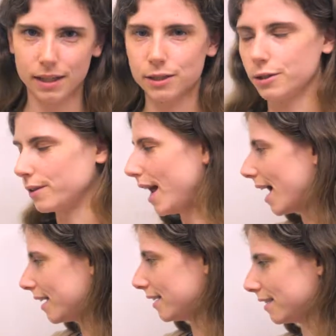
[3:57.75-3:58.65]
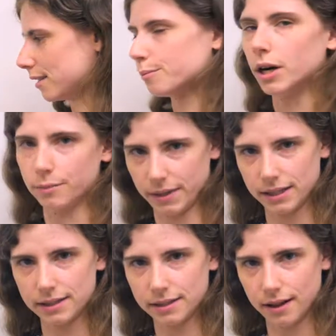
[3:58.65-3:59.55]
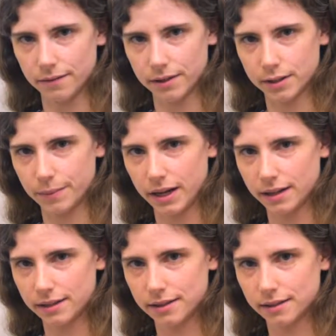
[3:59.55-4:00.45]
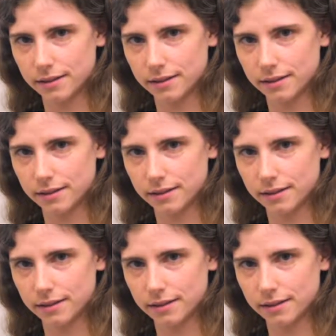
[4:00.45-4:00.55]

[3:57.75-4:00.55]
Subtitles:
So that is the purpose of this box.